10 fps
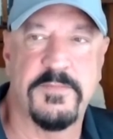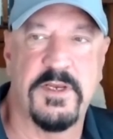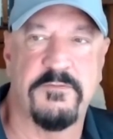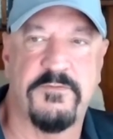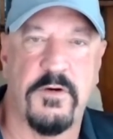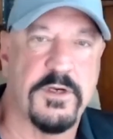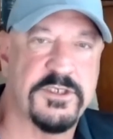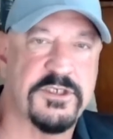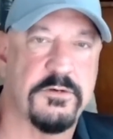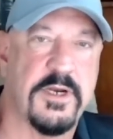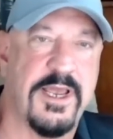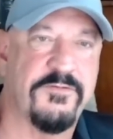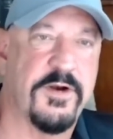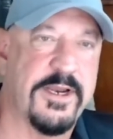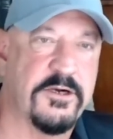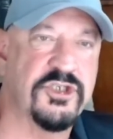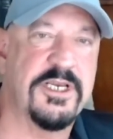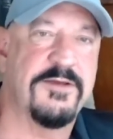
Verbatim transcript: you know, focus your effort and energy